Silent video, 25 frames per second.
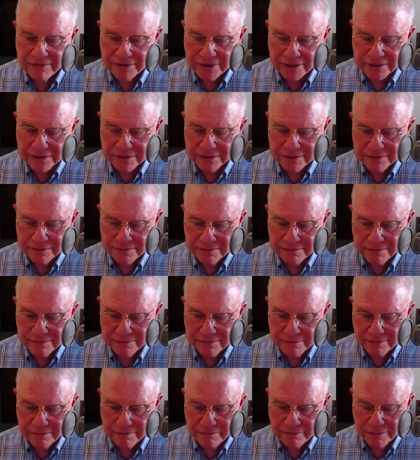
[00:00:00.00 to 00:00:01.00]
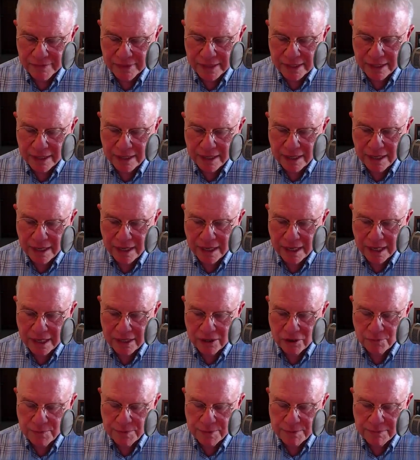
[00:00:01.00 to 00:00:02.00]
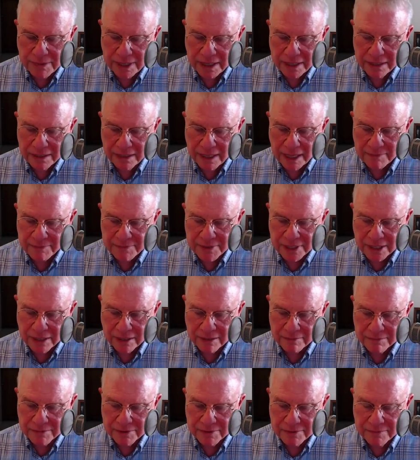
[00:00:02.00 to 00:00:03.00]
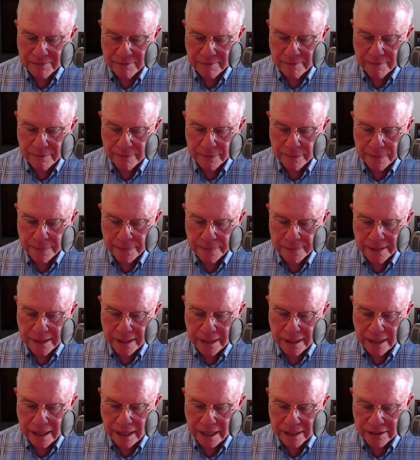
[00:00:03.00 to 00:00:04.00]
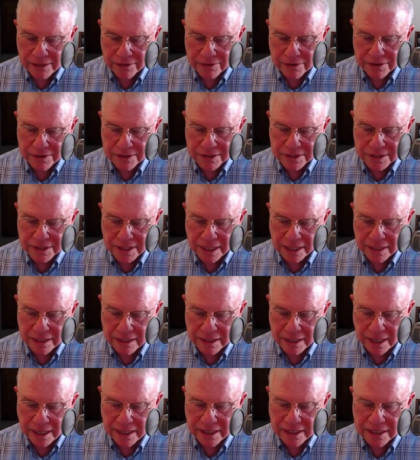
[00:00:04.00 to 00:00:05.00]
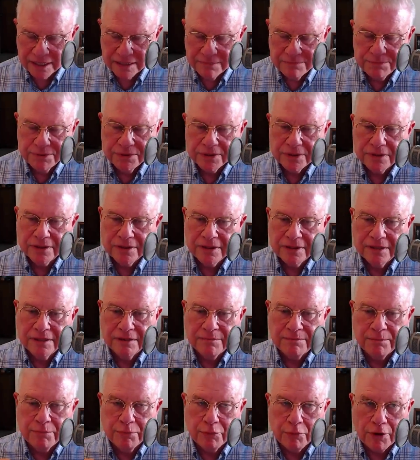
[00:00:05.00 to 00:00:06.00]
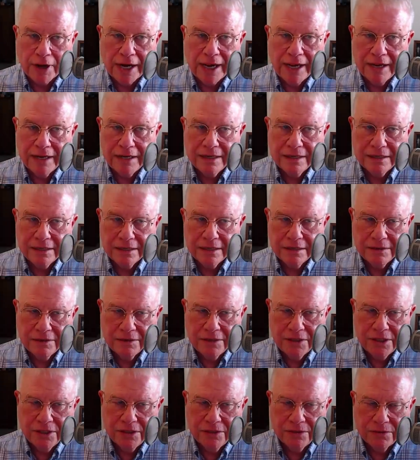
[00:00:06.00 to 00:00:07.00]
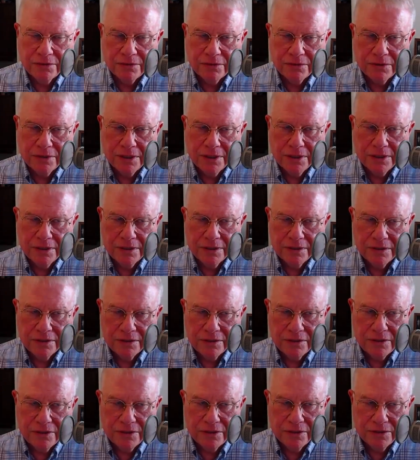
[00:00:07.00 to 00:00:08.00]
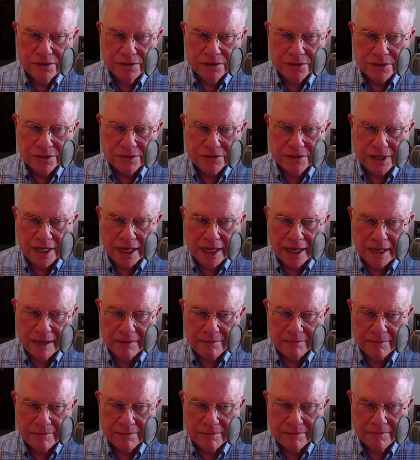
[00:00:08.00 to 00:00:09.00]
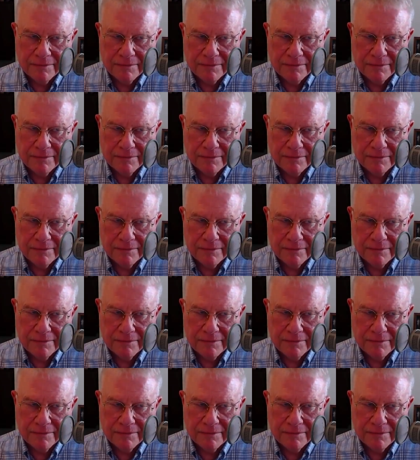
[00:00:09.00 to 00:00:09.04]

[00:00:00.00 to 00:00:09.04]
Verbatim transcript: it. I open my laptop. I go to the site. I input the brand new username